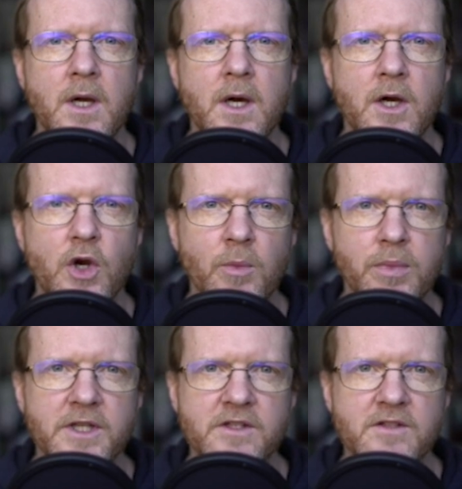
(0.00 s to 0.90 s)
A
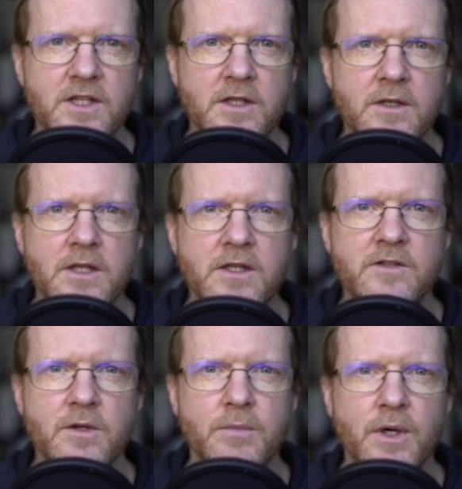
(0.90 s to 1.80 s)
complex thing is
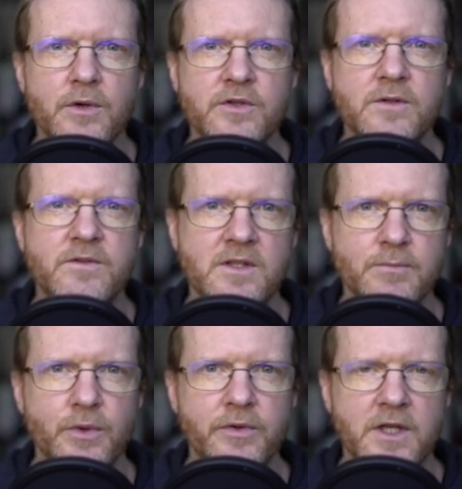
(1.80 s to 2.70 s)
composed of
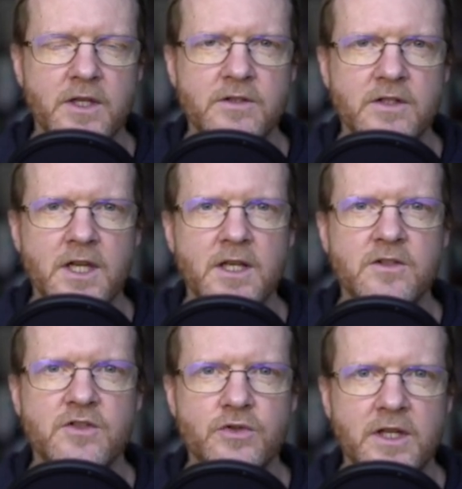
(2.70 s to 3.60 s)
simple things in a
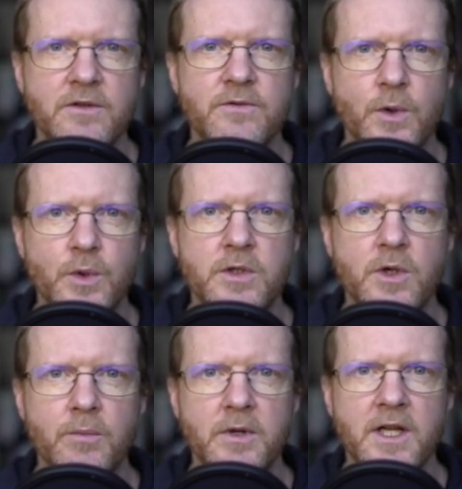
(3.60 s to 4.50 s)
straightforward
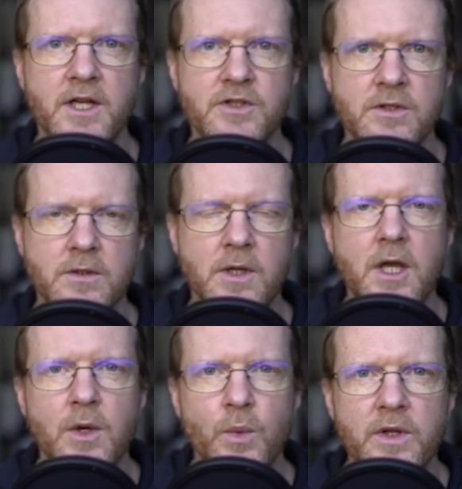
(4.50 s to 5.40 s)
combination,
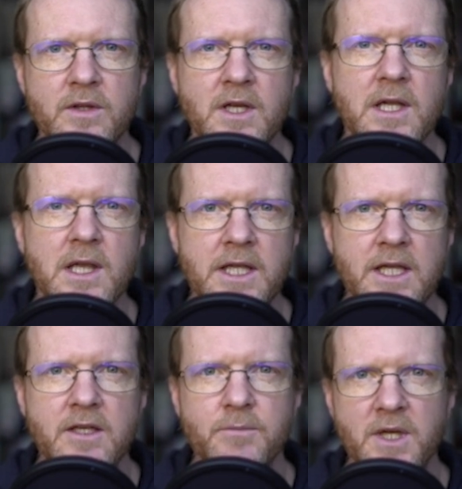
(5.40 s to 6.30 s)
with
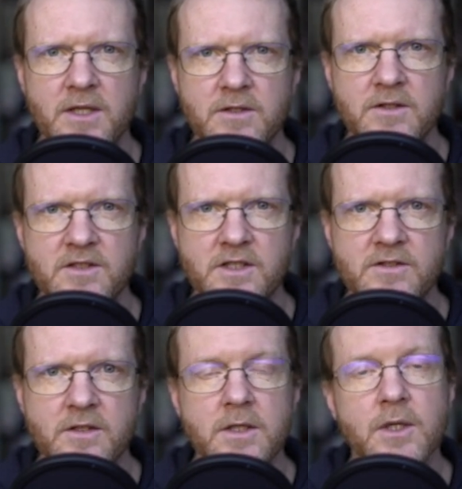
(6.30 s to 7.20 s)
clear
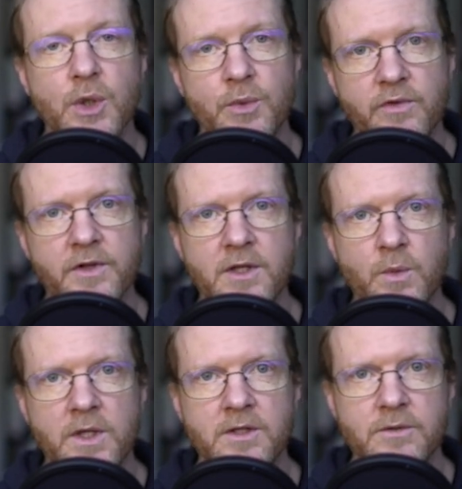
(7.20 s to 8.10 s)
dependencies, hopefully in
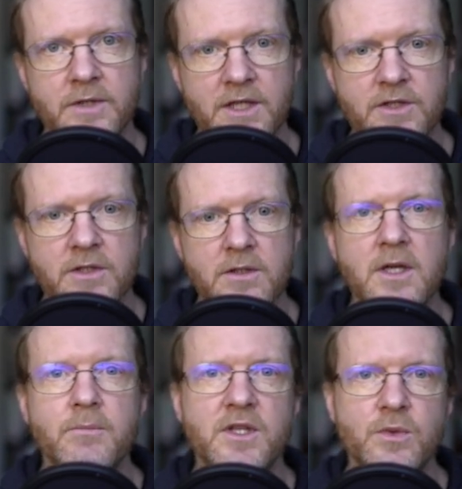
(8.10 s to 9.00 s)
one direction,
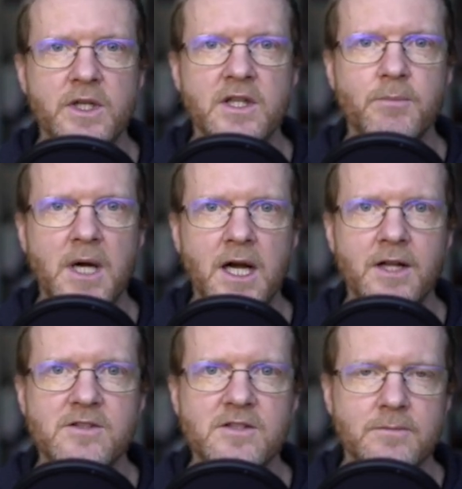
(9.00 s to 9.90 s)
between the
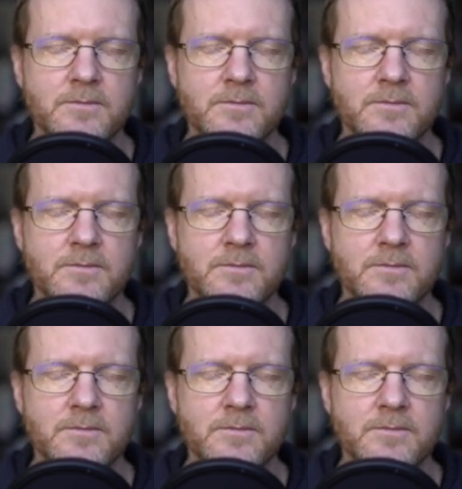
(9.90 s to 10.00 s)
parts.